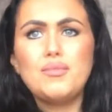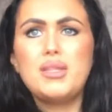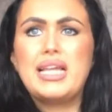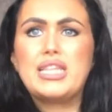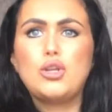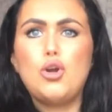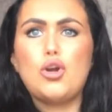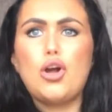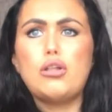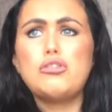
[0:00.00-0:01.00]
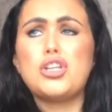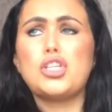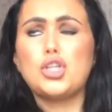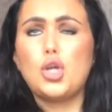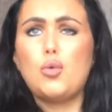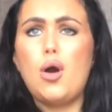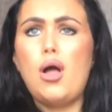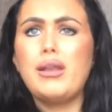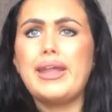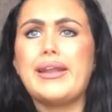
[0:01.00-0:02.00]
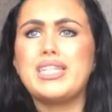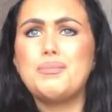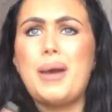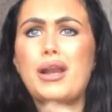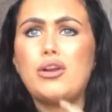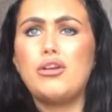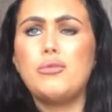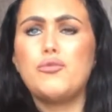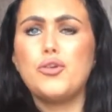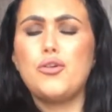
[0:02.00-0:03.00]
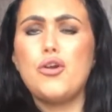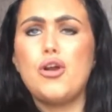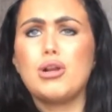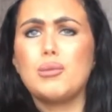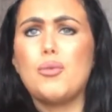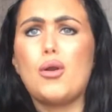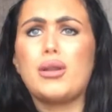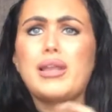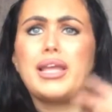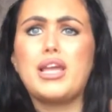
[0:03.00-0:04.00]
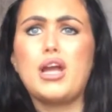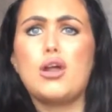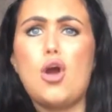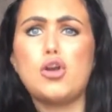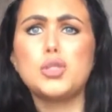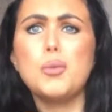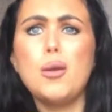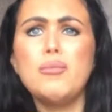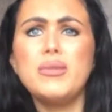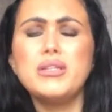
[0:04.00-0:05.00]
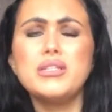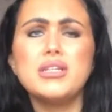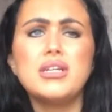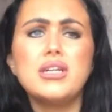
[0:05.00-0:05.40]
Like the hair colour is such good quality, and it's better for your hair compared to like a harsh permanent.